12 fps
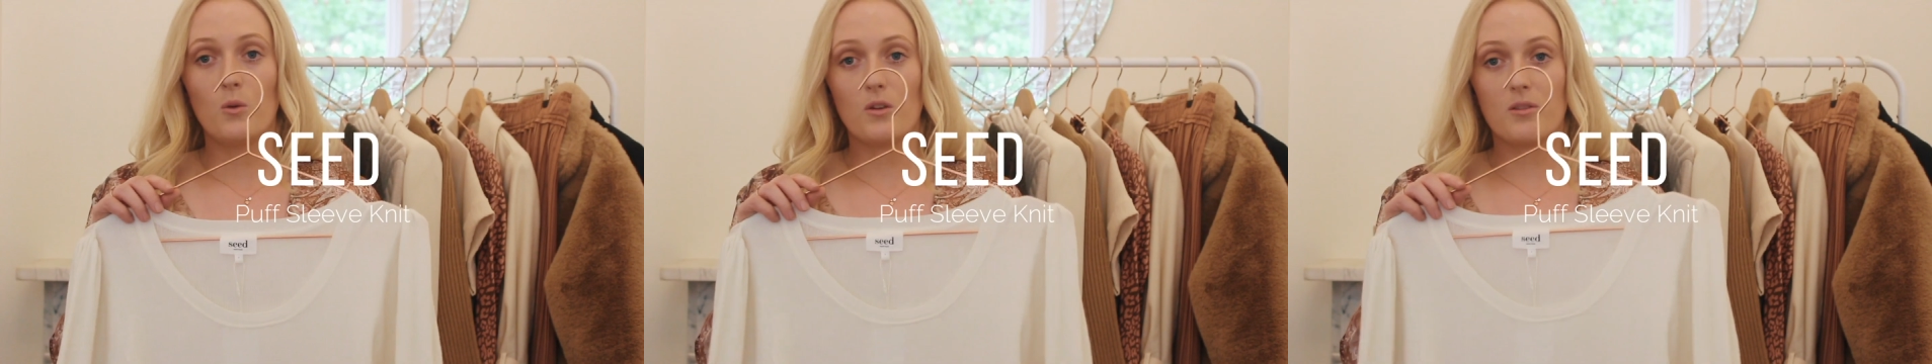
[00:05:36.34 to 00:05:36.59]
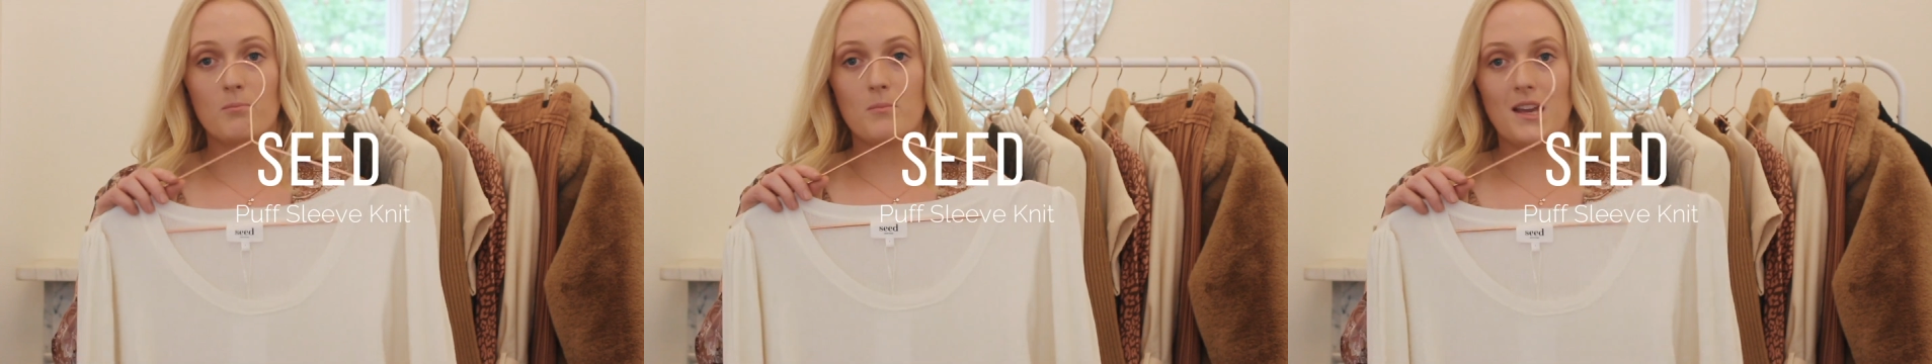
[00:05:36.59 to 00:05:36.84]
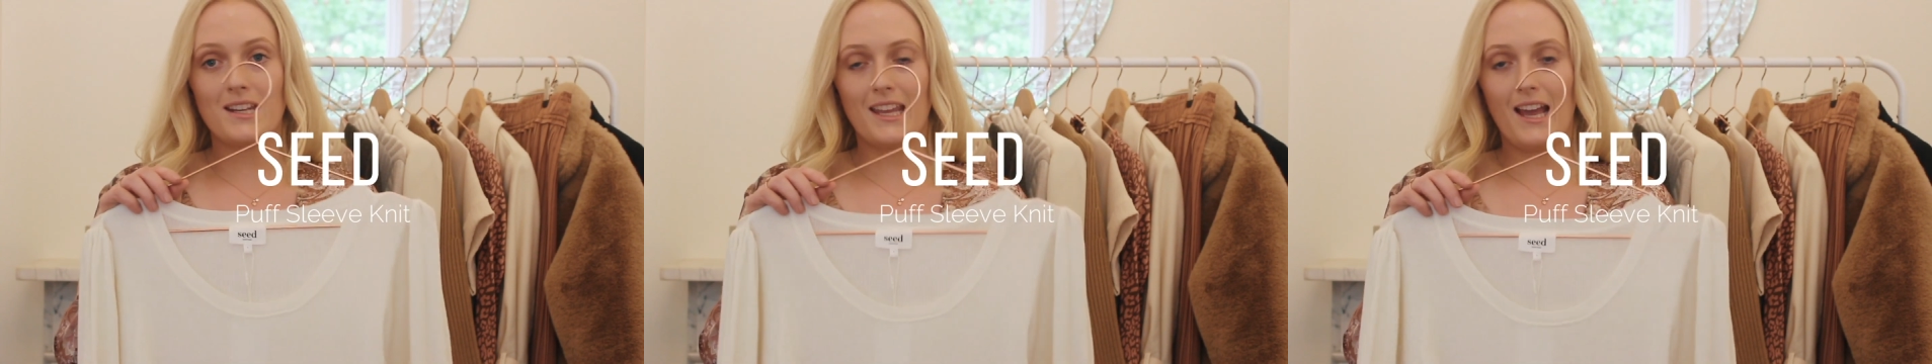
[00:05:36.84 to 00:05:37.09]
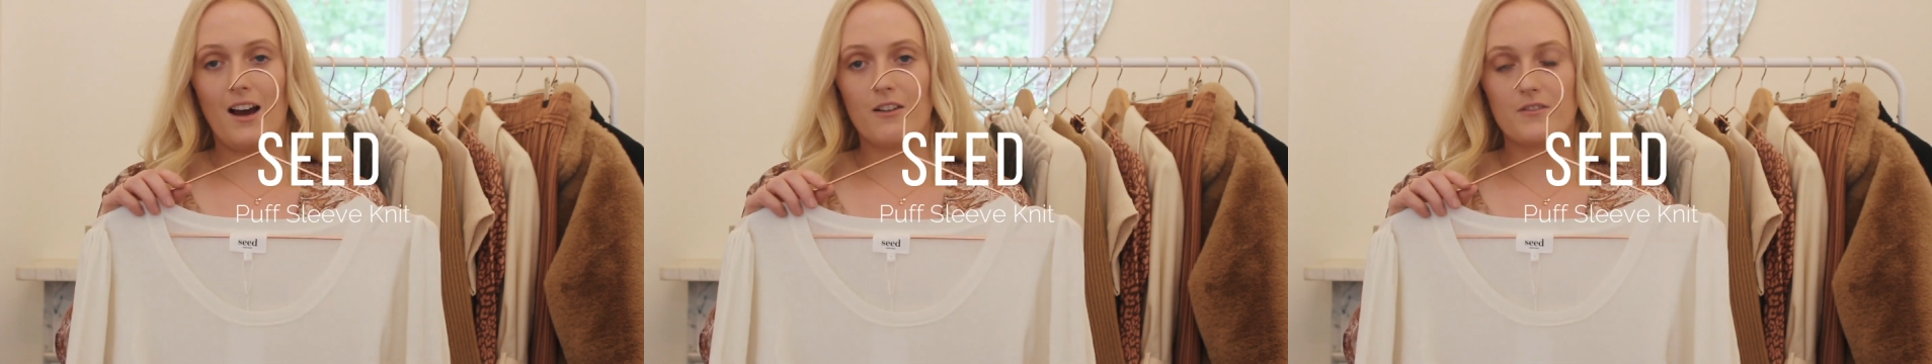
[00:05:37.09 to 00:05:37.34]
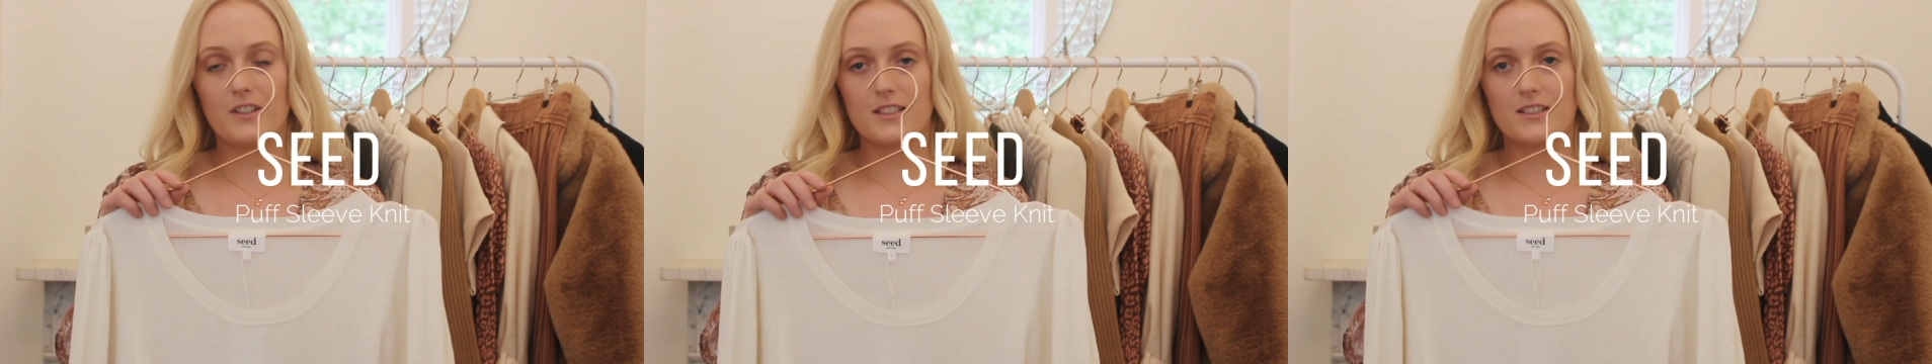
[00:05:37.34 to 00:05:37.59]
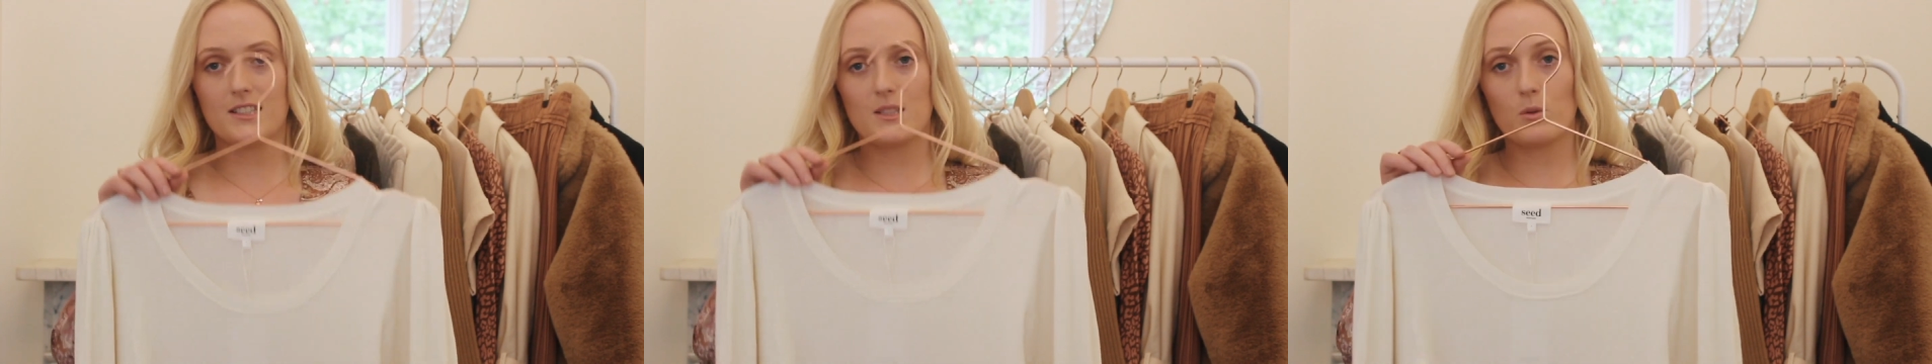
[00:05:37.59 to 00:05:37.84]
with many
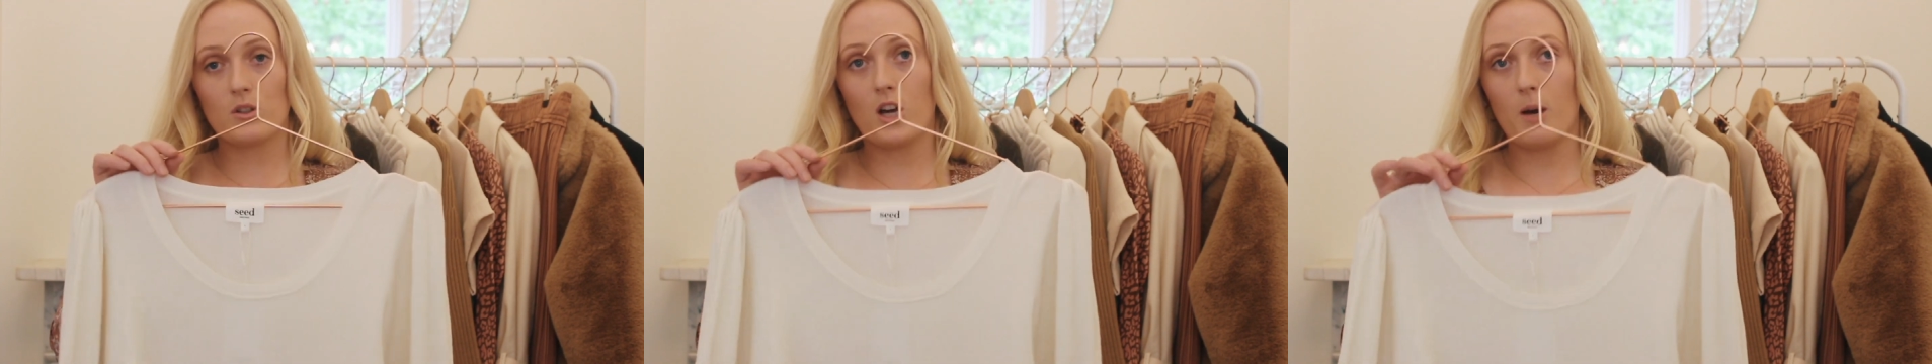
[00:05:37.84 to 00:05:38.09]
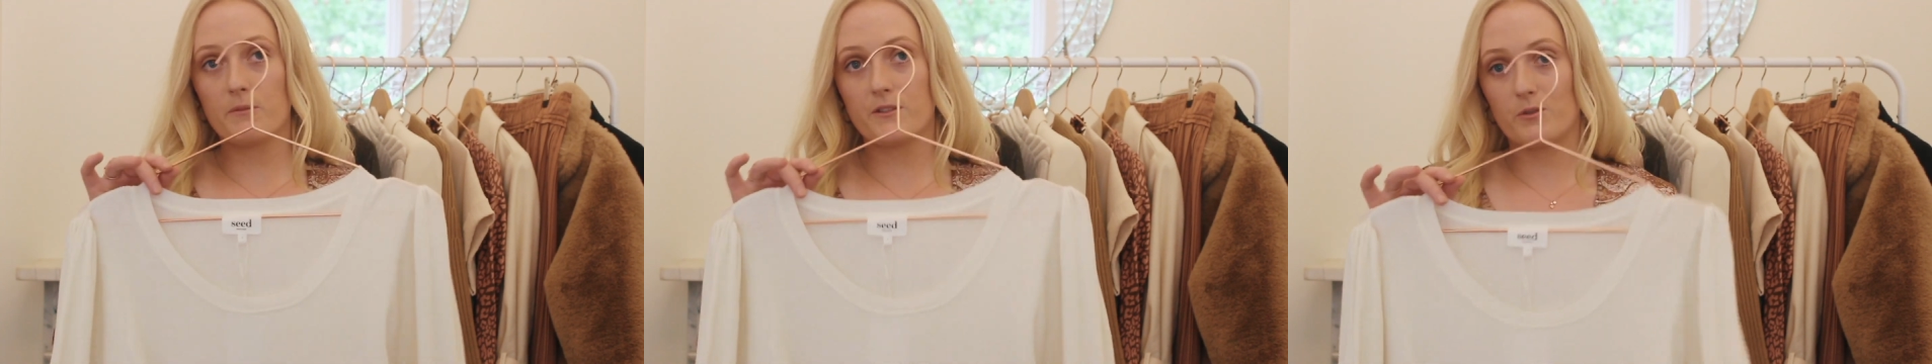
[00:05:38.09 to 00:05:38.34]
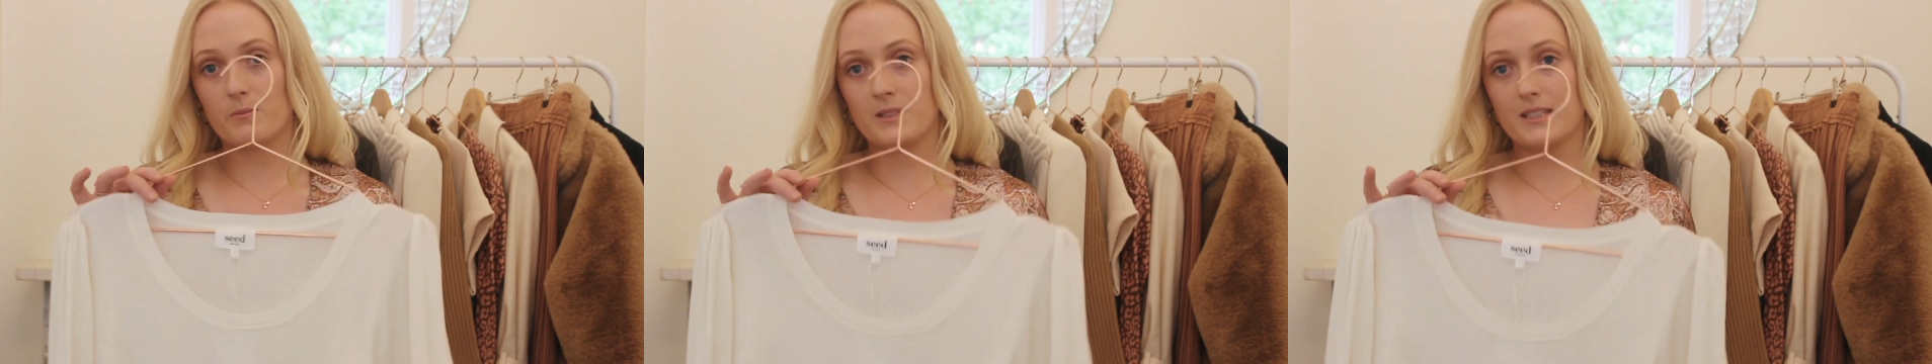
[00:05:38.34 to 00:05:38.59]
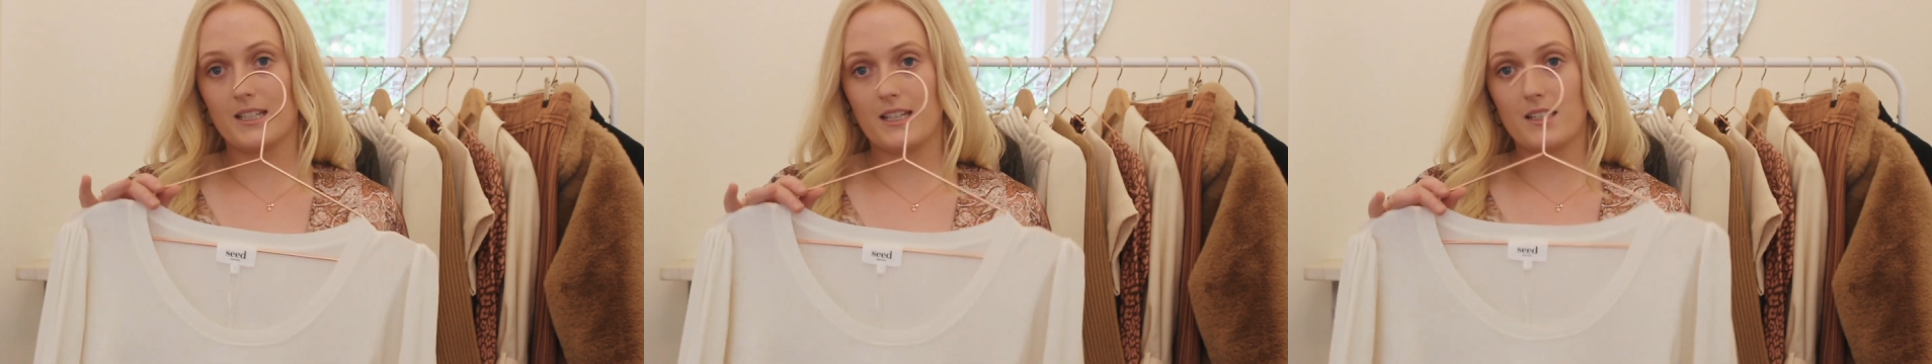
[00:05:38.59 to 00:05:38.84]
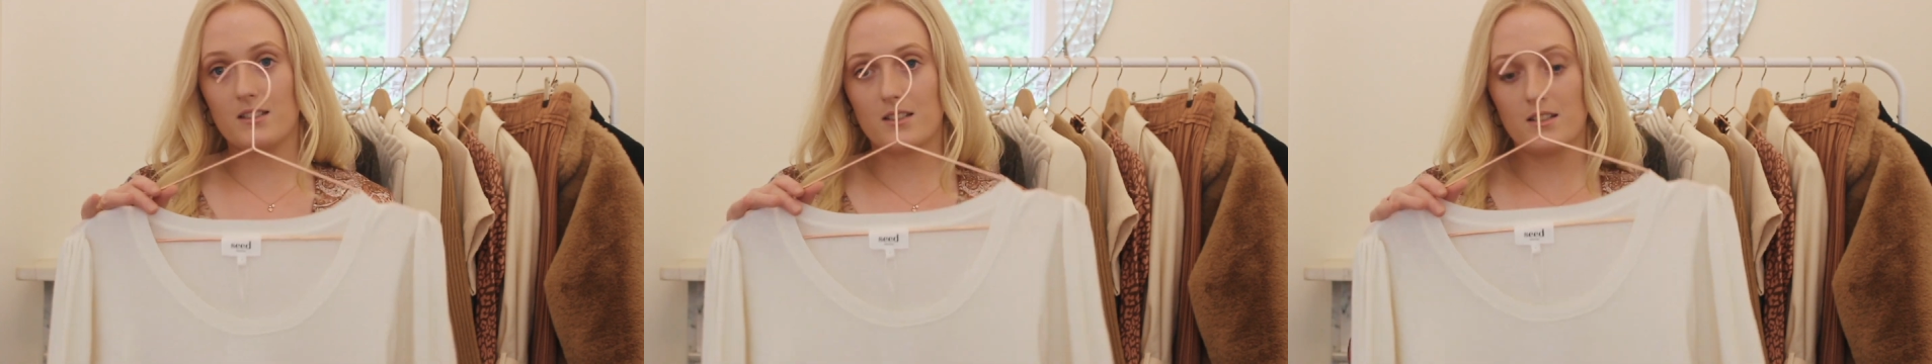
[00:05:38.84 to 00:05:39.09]
outfits. This one comes from Seed.